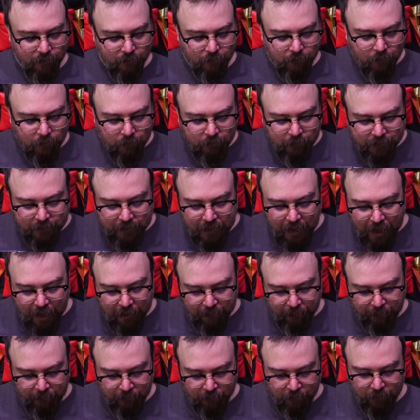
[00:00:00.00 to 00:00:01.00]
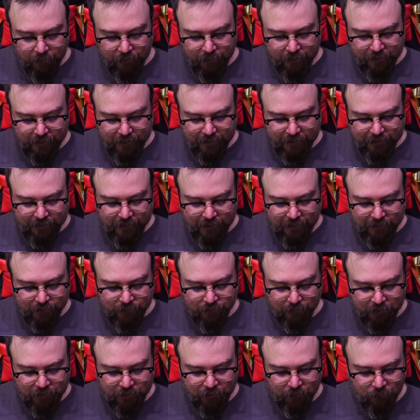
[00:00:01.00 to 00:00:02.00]
What was that for? Isn't
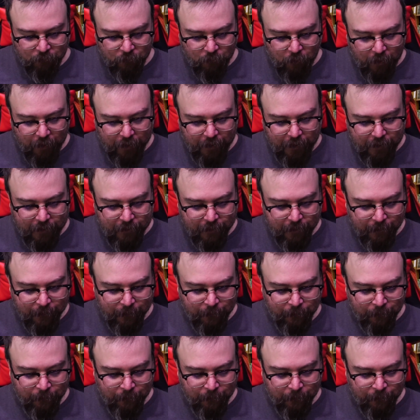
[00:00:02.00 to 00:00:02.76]
this what you wanted?